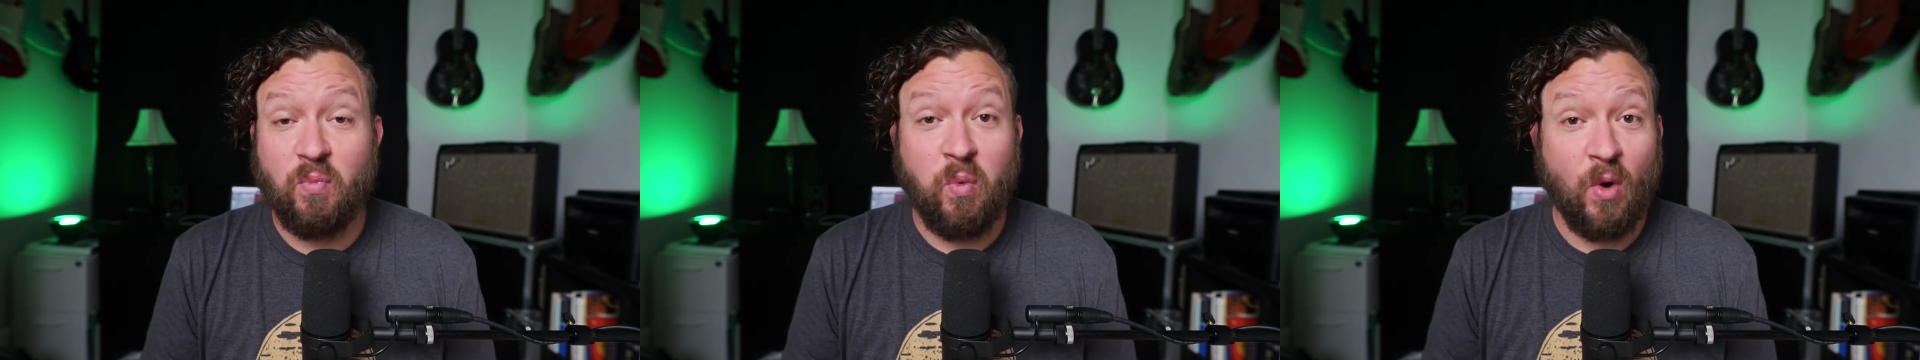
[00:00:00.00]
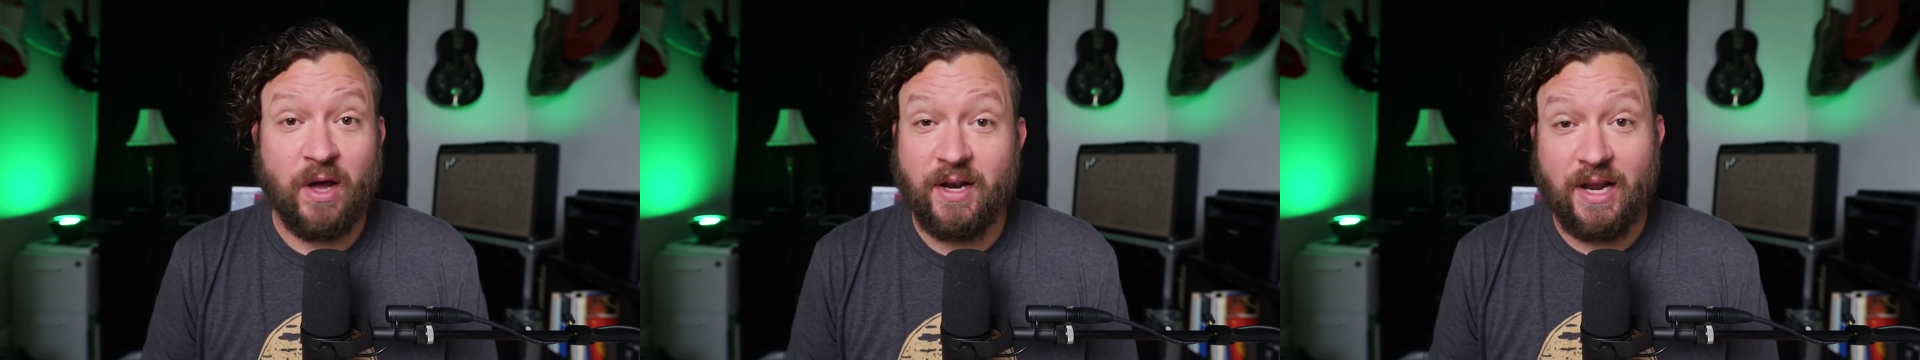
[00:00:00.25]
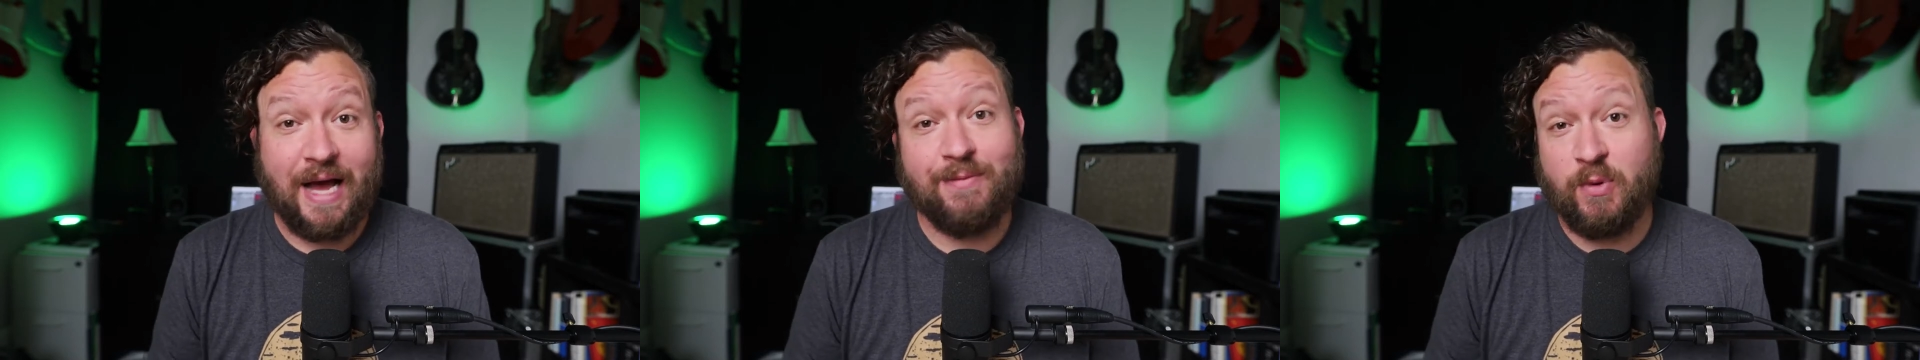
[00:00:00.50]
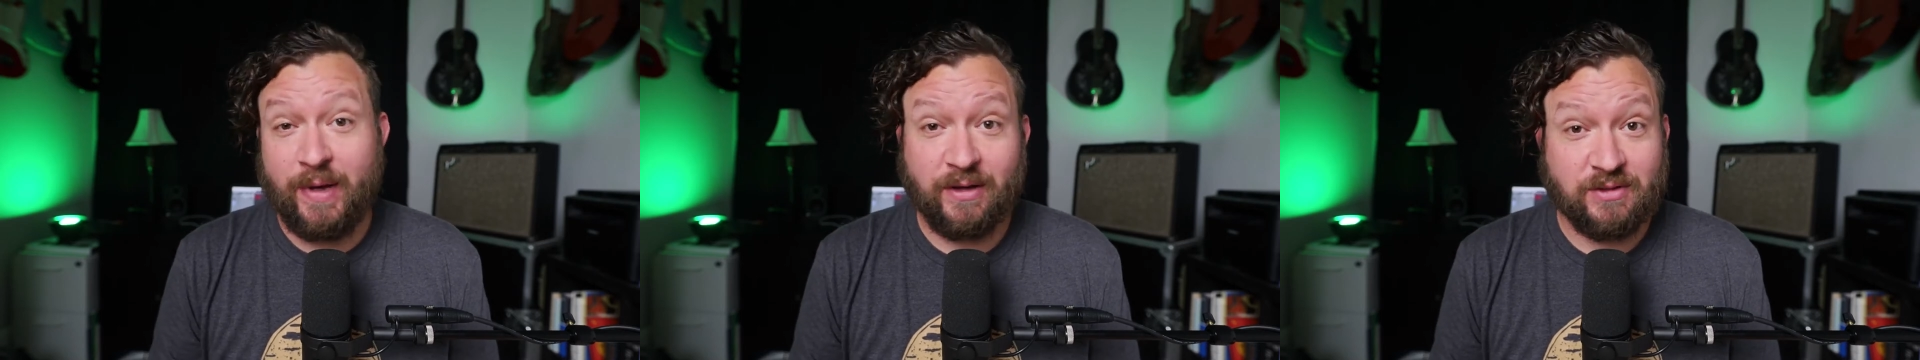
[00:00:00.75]
what
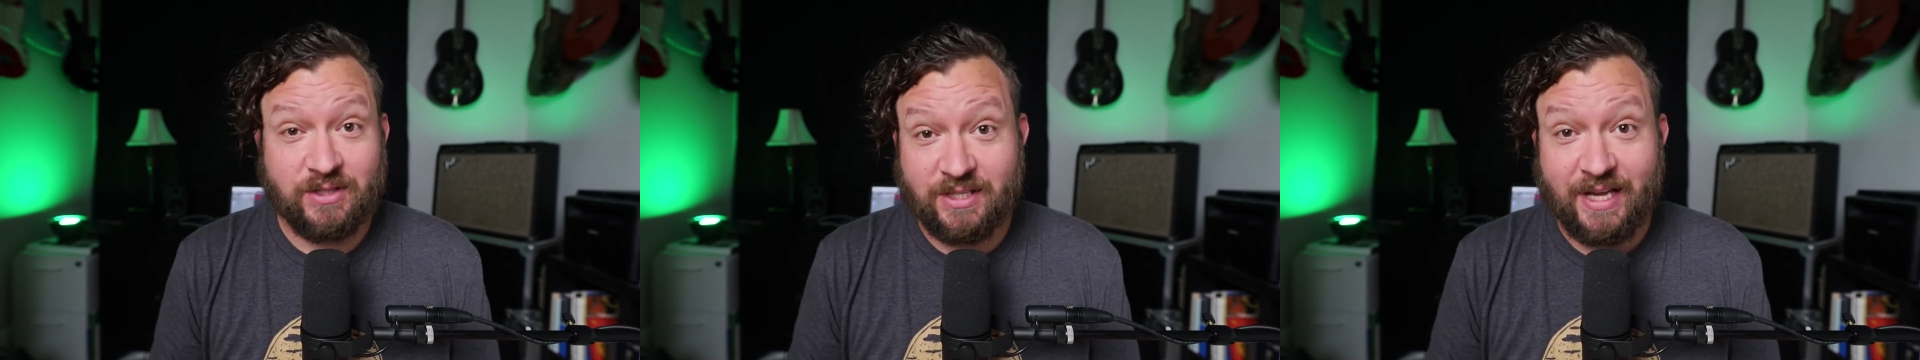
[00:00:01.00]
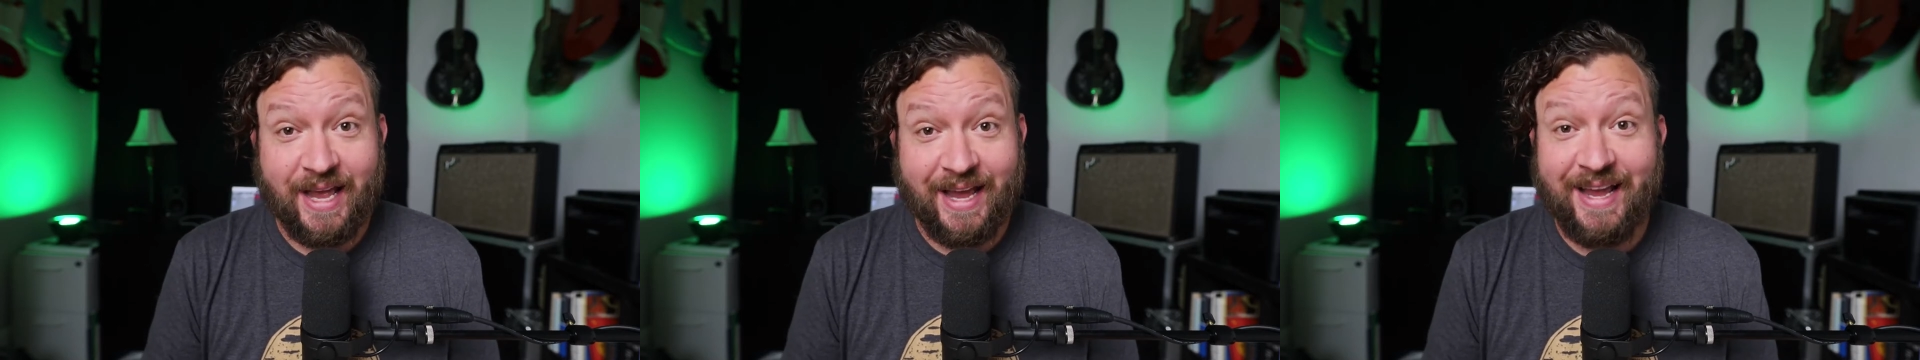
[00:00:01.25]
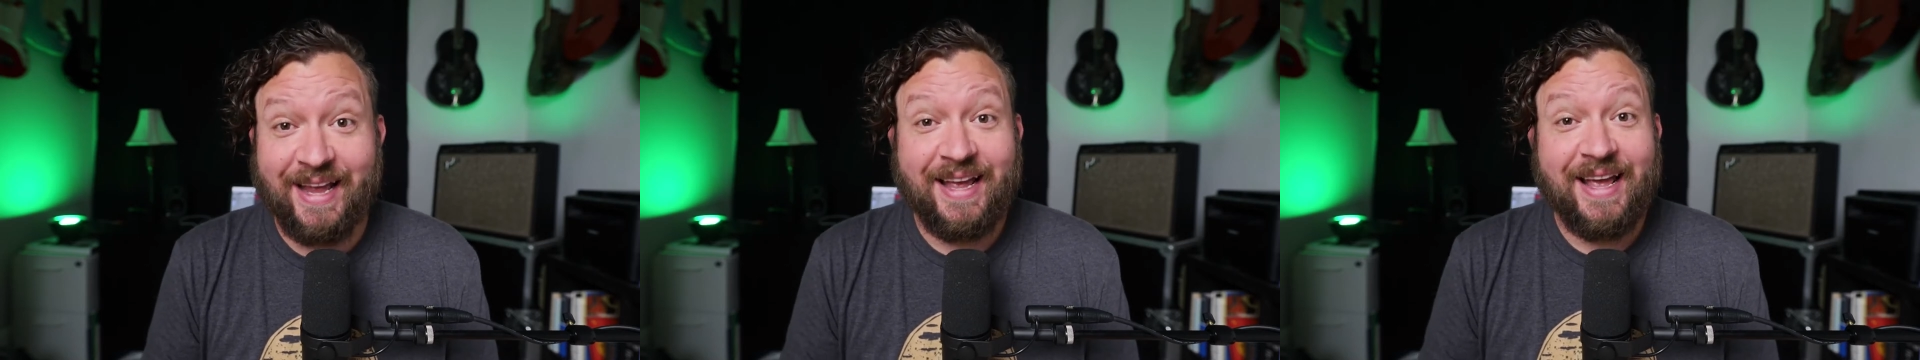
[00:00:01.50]
I'm about to say,